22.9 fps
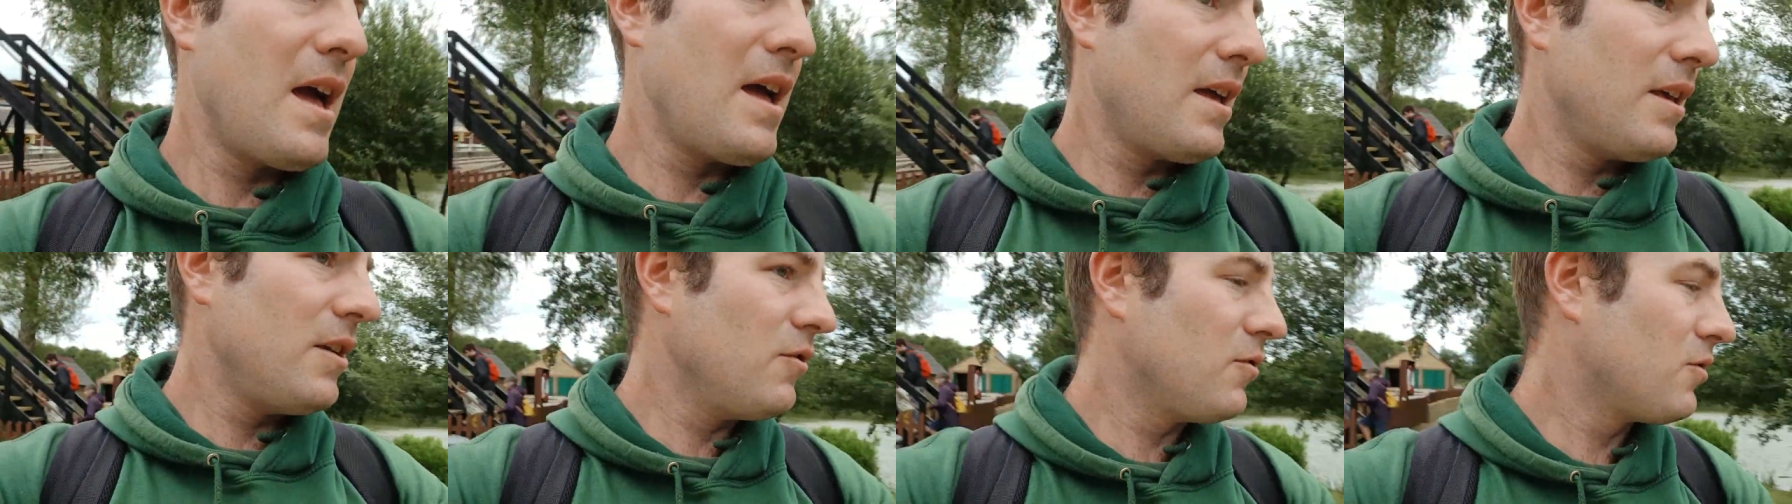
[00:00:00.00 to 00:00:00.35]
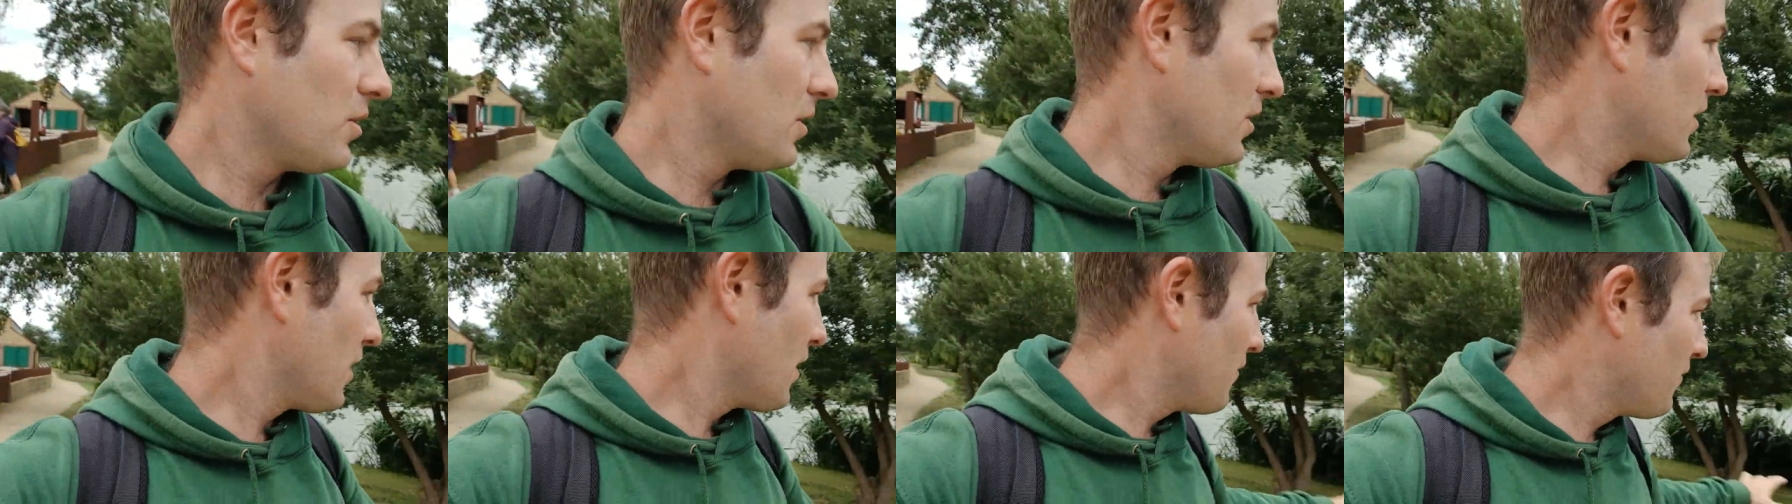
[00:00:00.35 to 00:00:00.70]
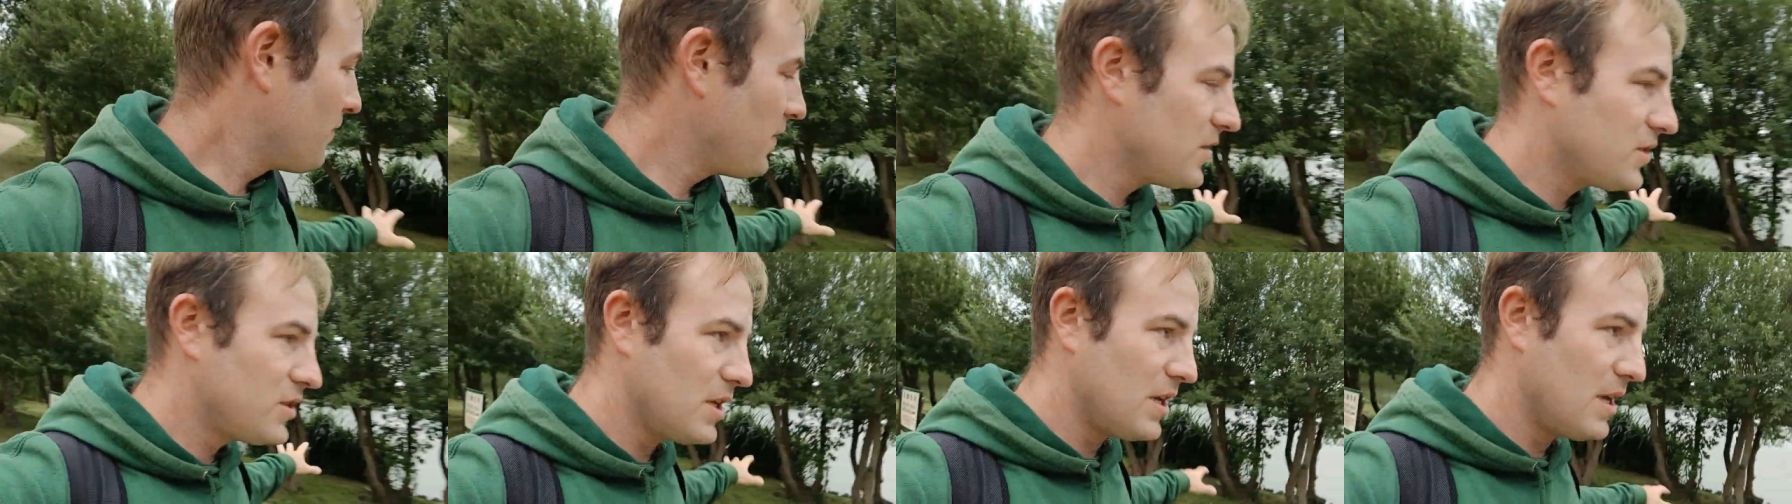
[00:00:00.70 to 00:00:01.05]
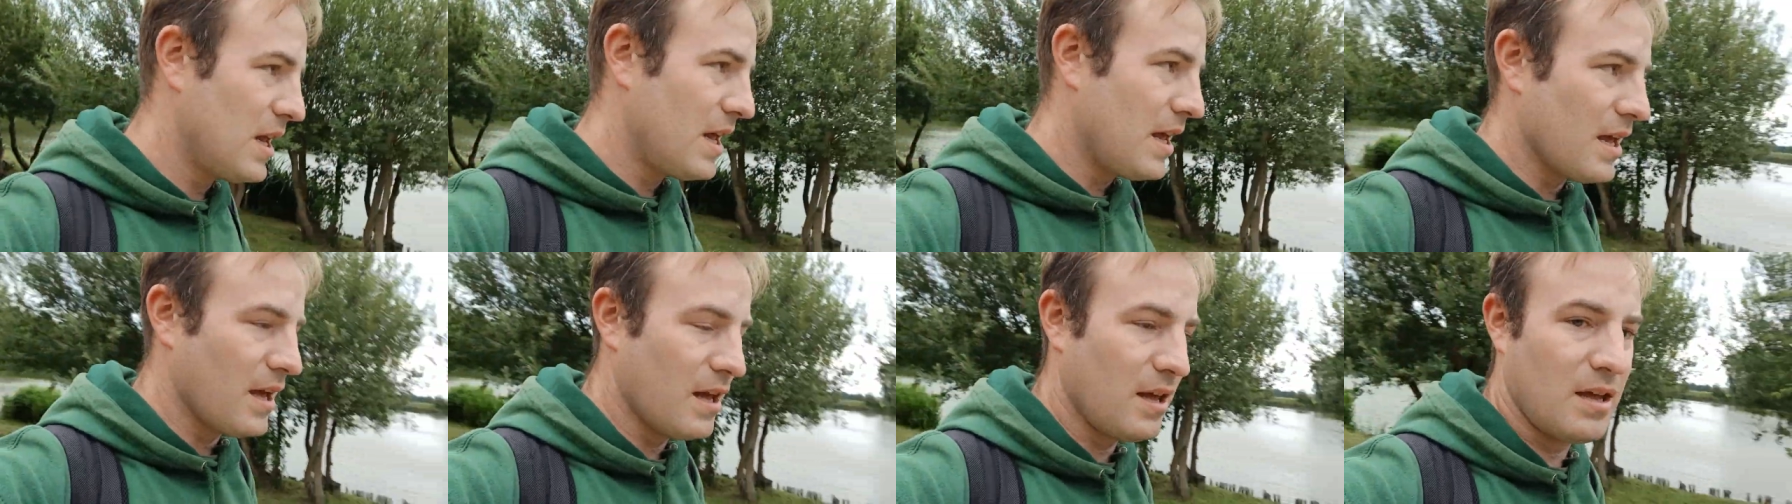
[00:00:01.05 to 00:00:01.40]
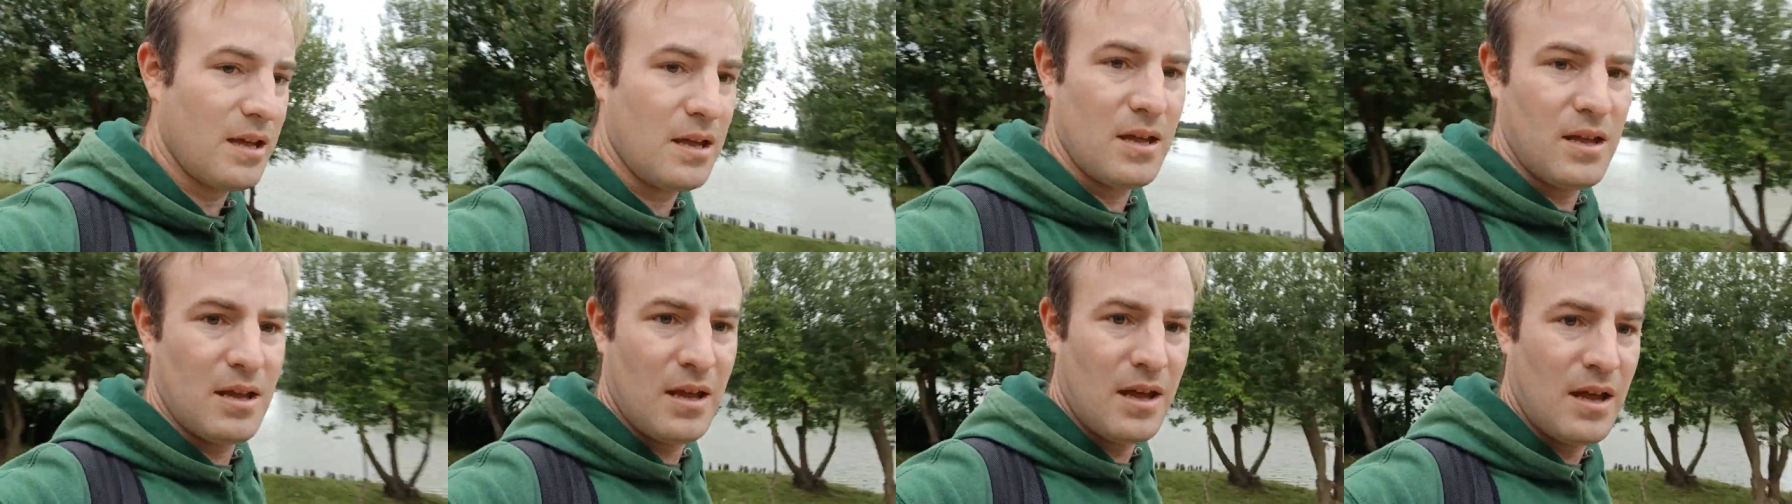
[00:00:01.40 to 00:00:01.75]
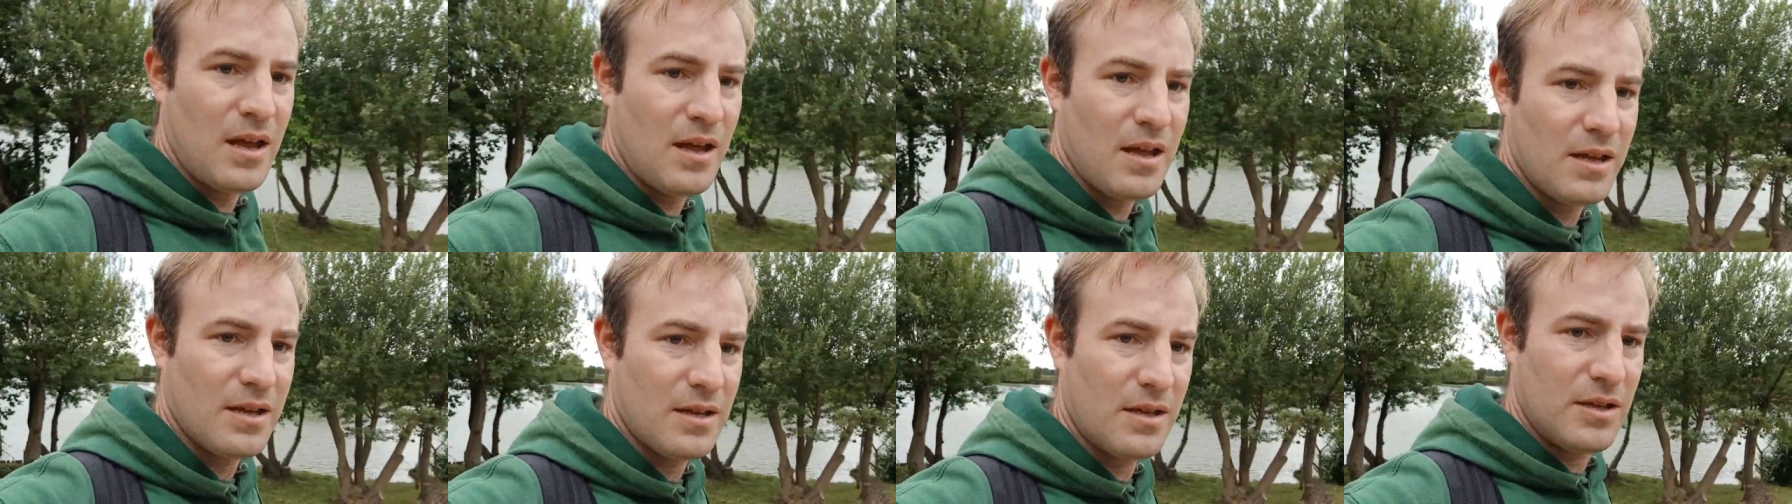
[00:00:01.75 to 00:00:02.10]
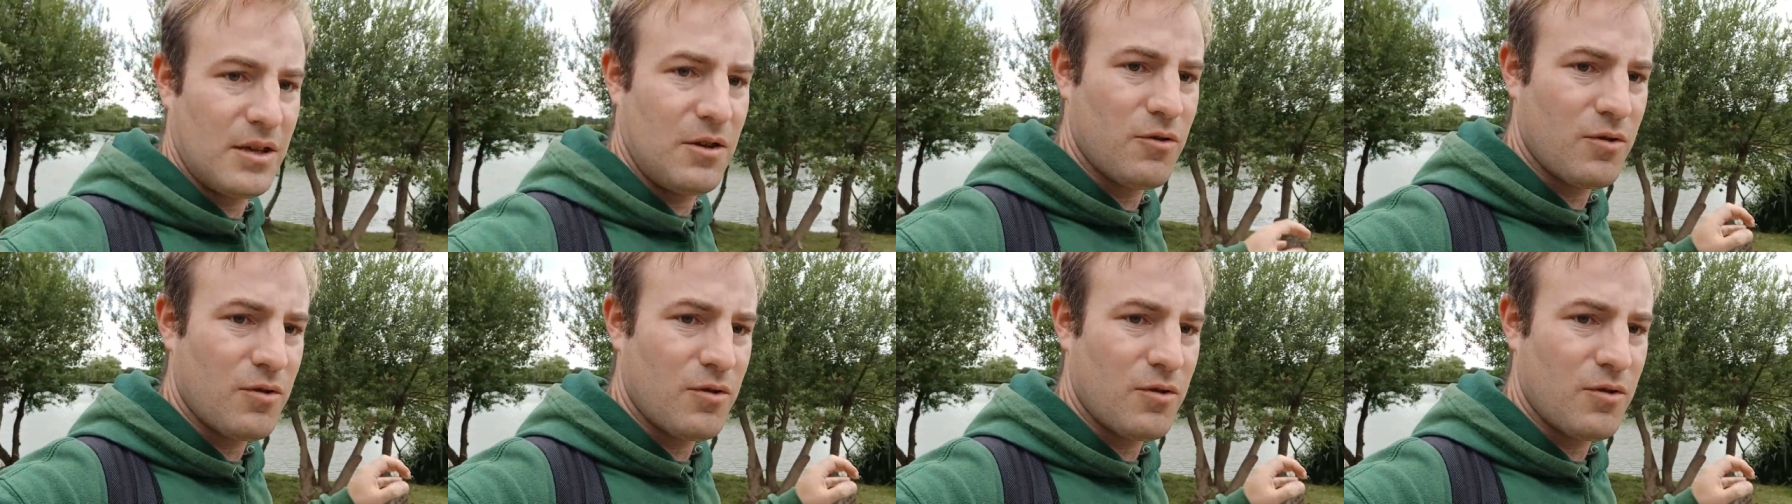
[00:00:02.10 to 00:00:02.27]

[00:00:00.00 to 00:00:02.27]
You can go fishing here you